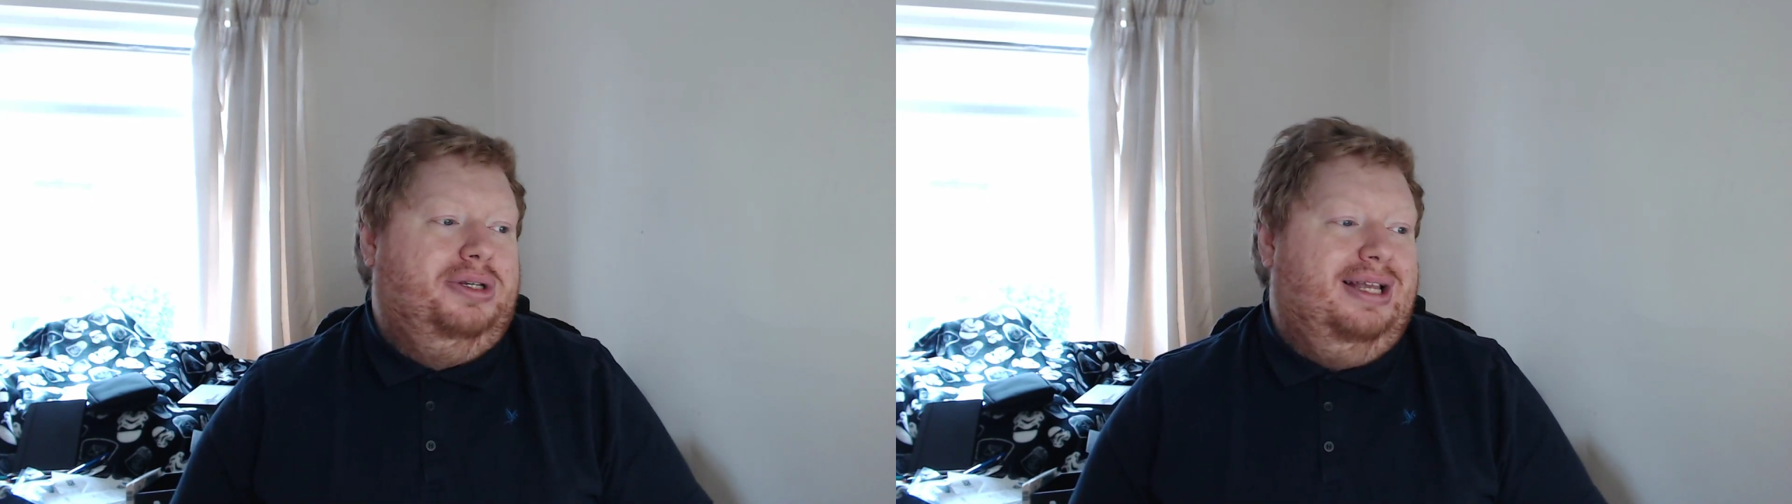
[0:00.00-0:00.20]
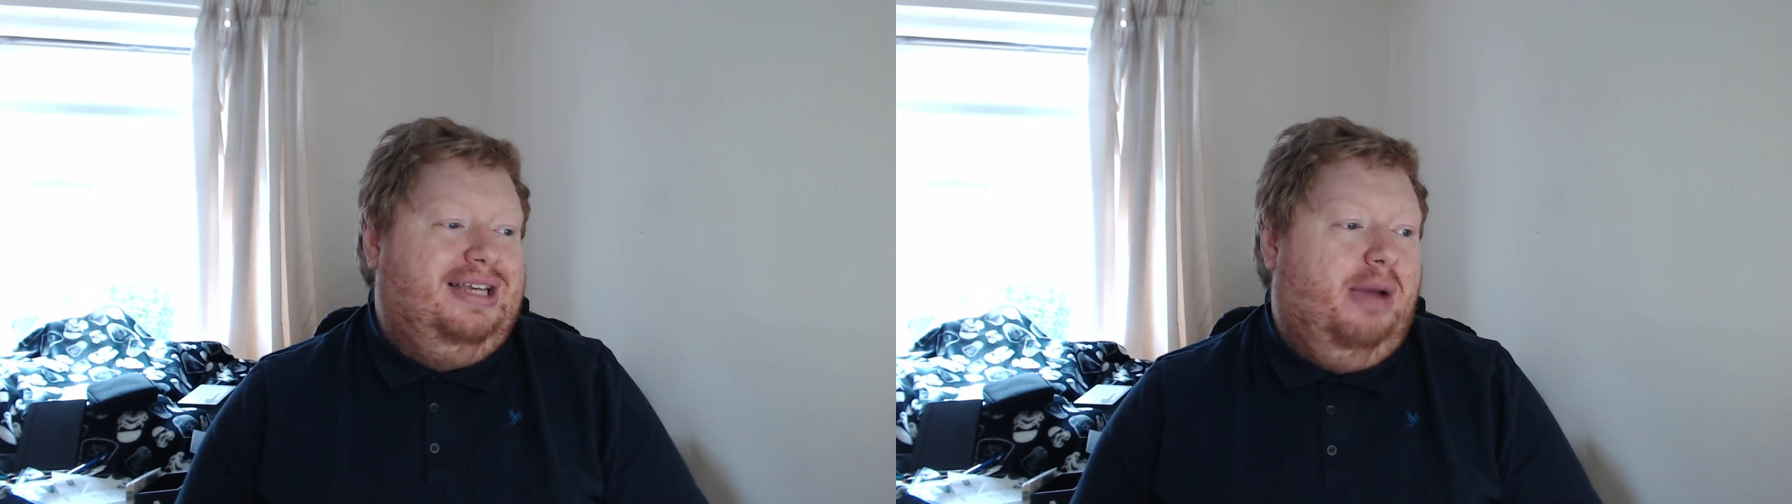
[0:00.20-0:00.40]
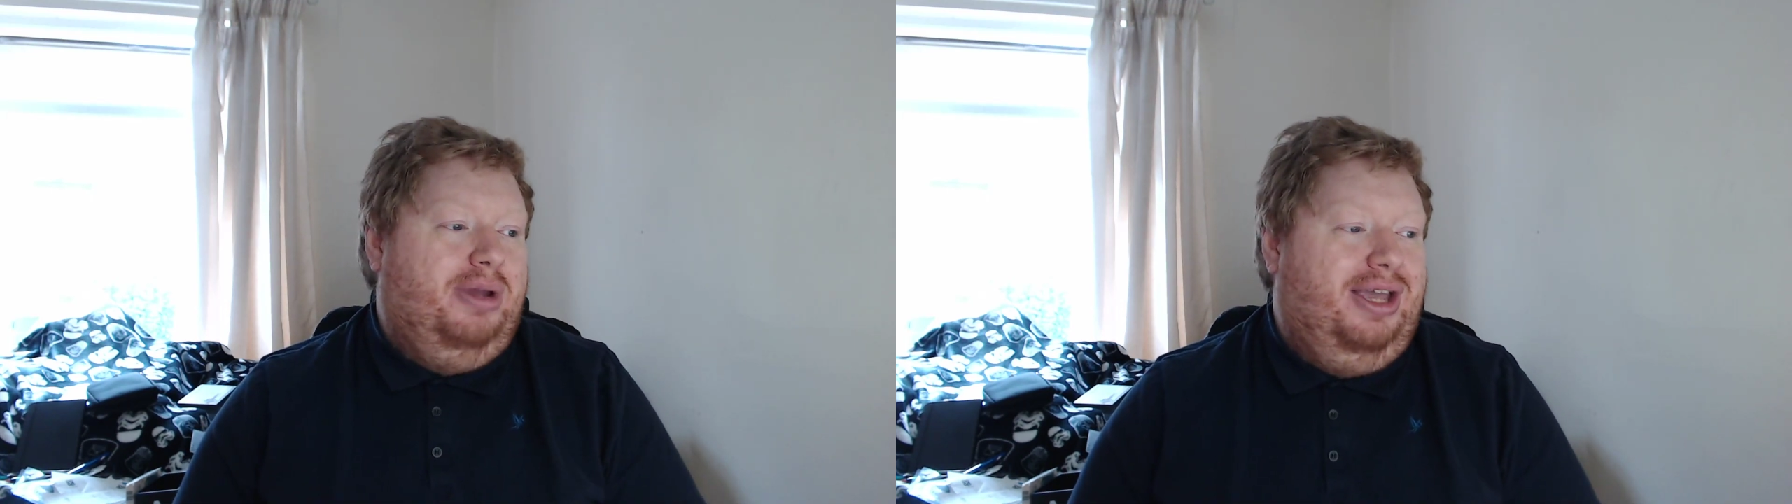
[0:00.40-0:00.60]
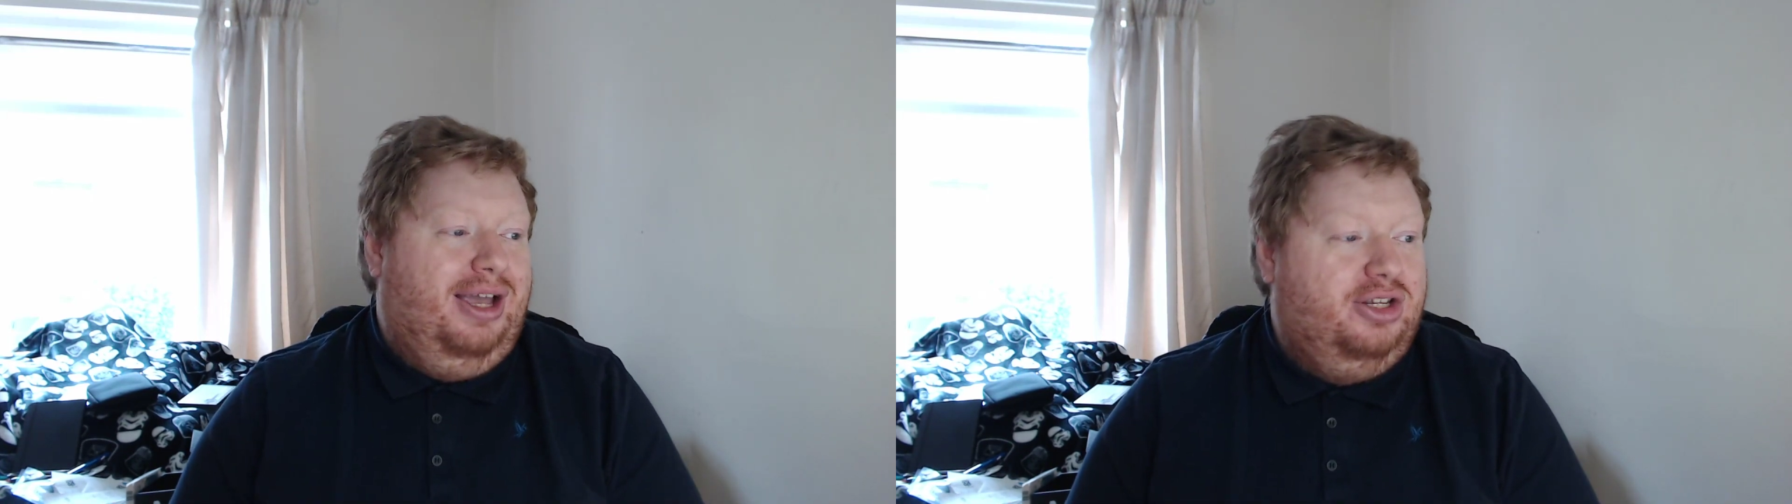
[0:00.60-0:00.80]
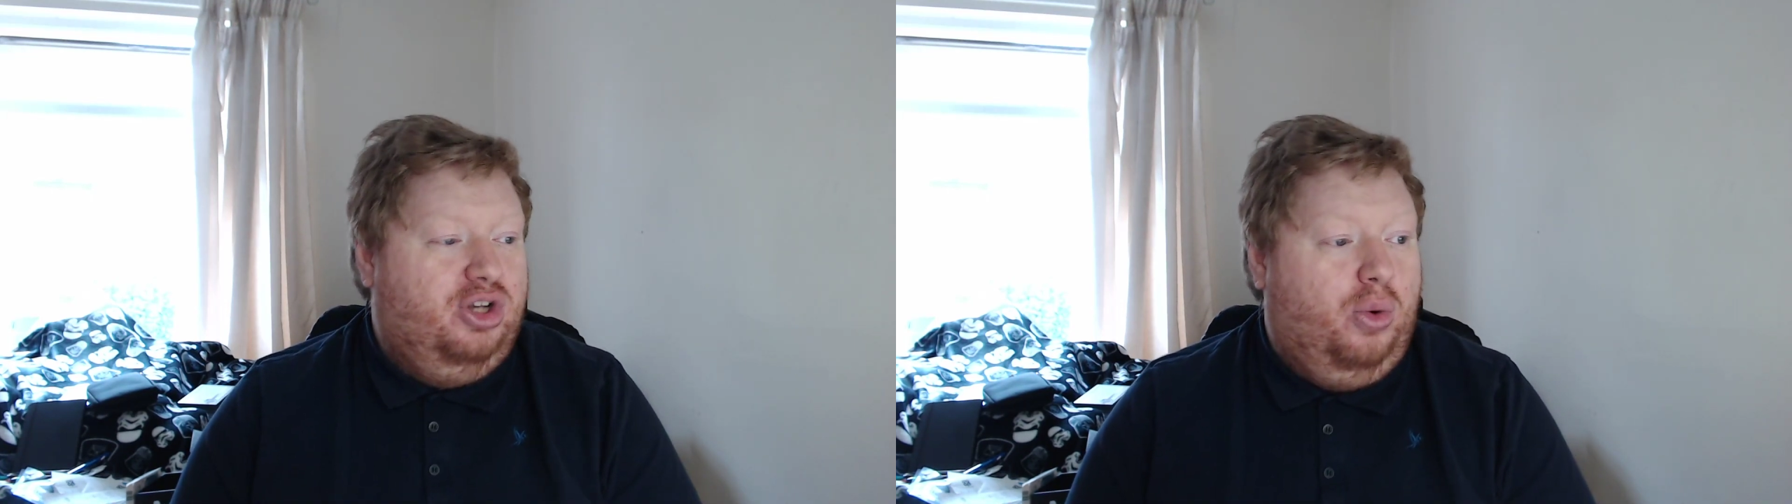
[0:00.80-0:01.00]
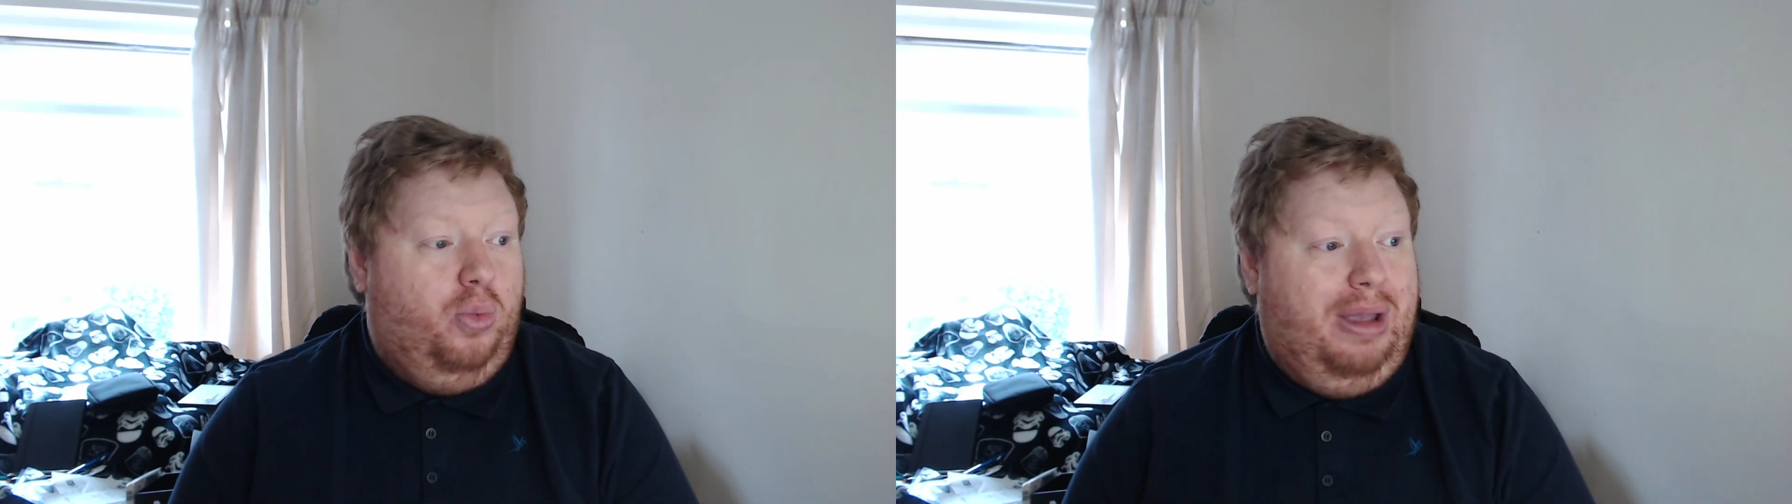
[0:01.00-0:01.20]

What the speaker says: that time of year, so it